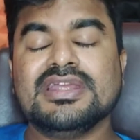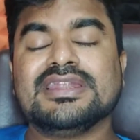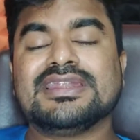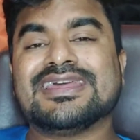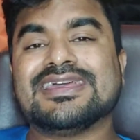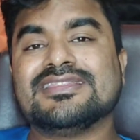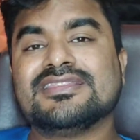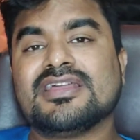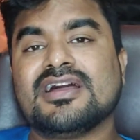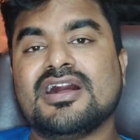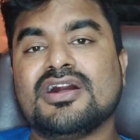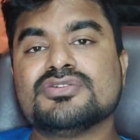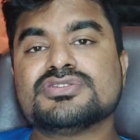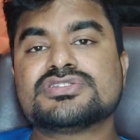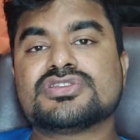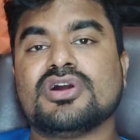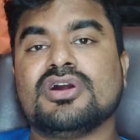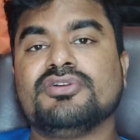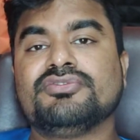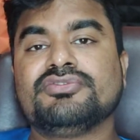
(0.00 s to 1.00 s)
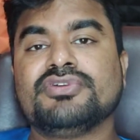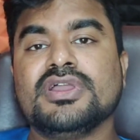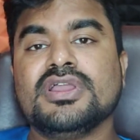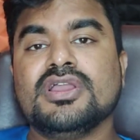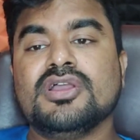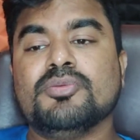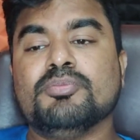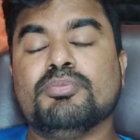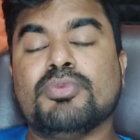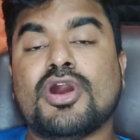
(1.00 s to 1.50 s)
10th house of
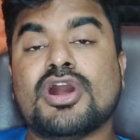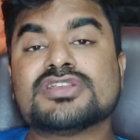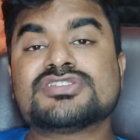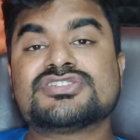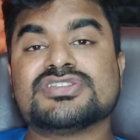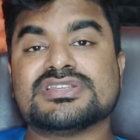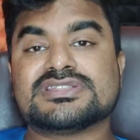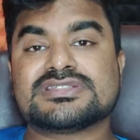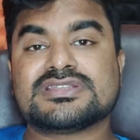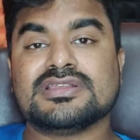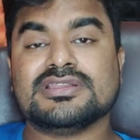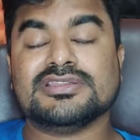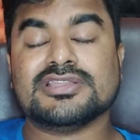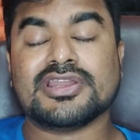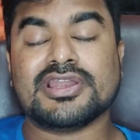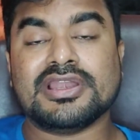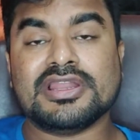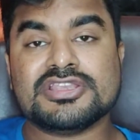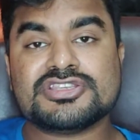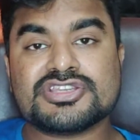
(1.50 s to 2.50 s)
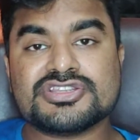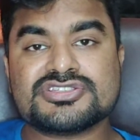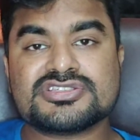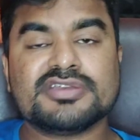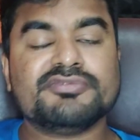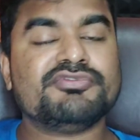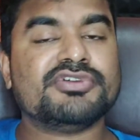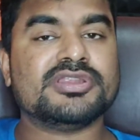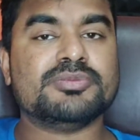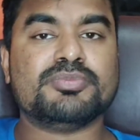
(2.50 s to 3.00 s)
bosses, the
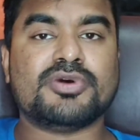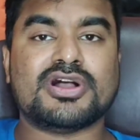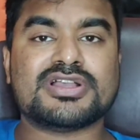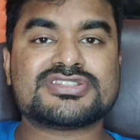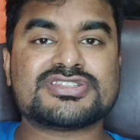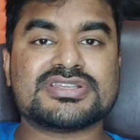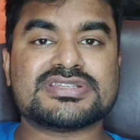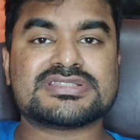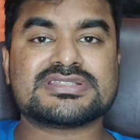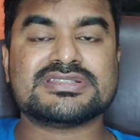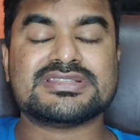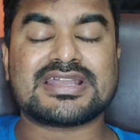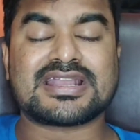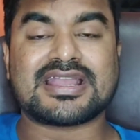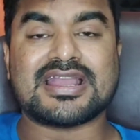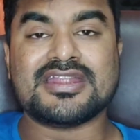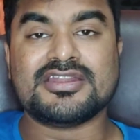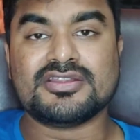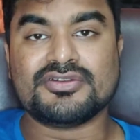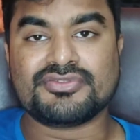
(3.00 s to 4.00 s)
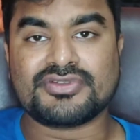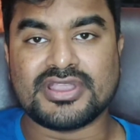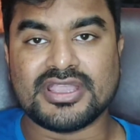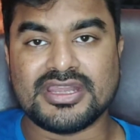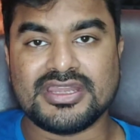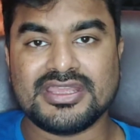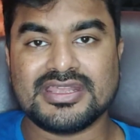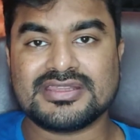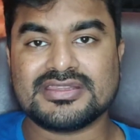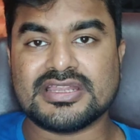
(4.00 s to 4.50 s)
relationship with bosses, the kind of
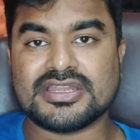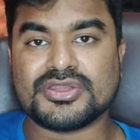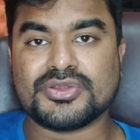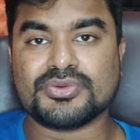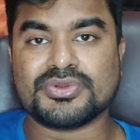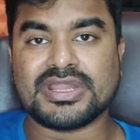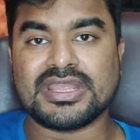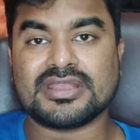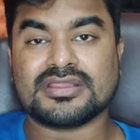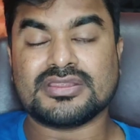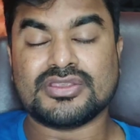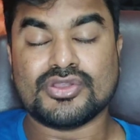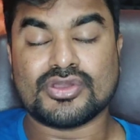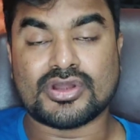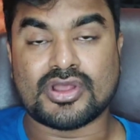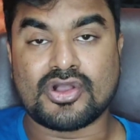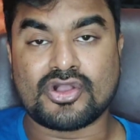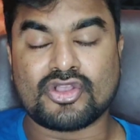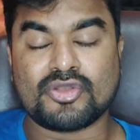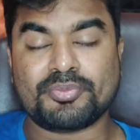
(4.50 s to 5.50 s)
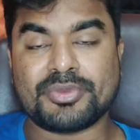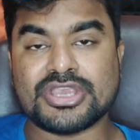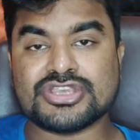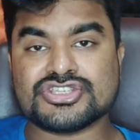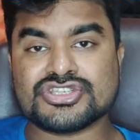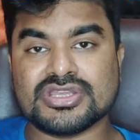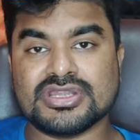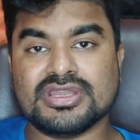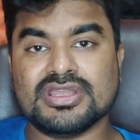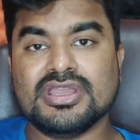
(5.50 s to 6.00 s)
career that you take, your
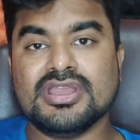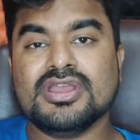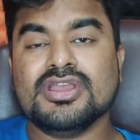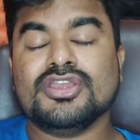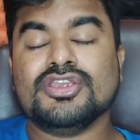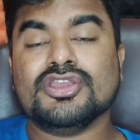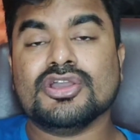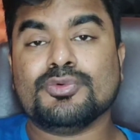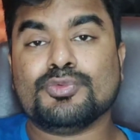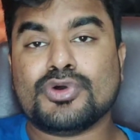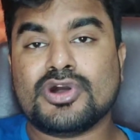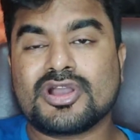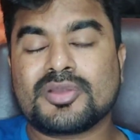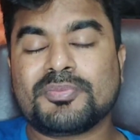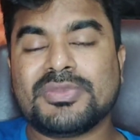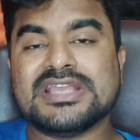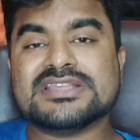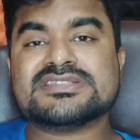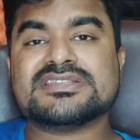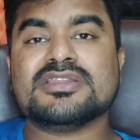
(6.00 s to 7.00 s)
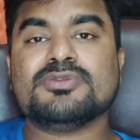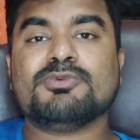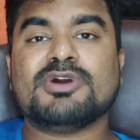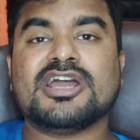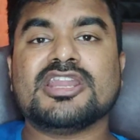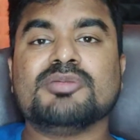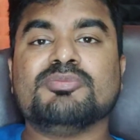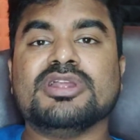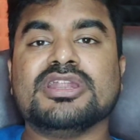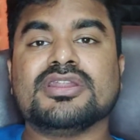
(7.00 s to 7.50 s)
occupation, your workplace
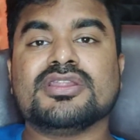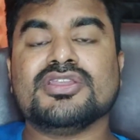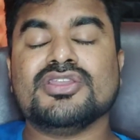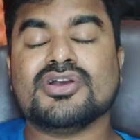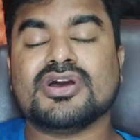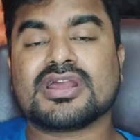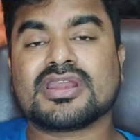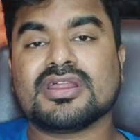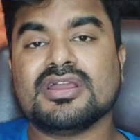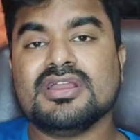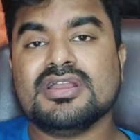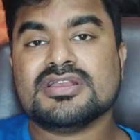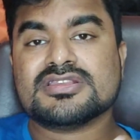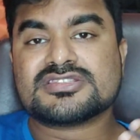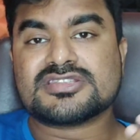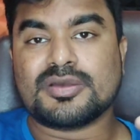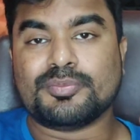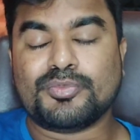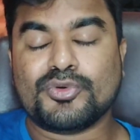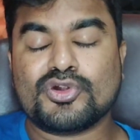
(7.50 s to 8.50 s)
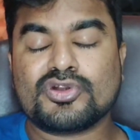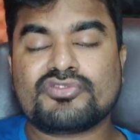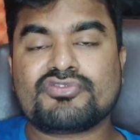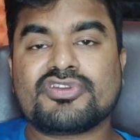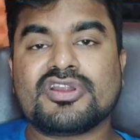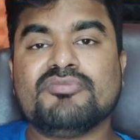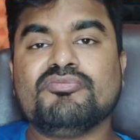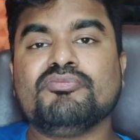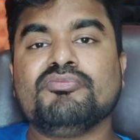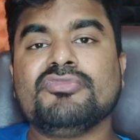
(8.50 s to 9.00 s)
environment, your support
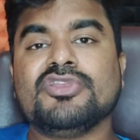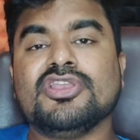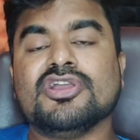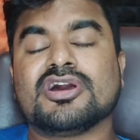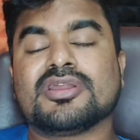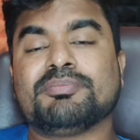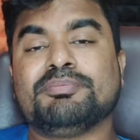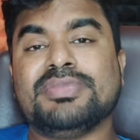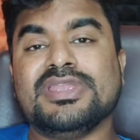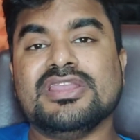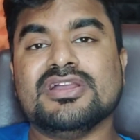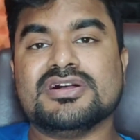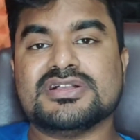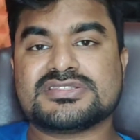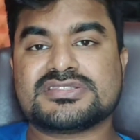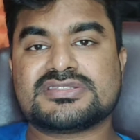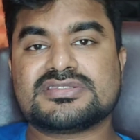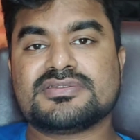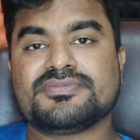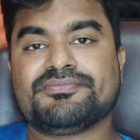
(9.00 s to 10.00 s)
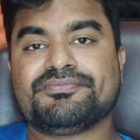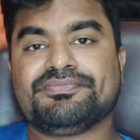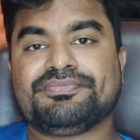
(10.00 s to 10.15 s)
from your peers,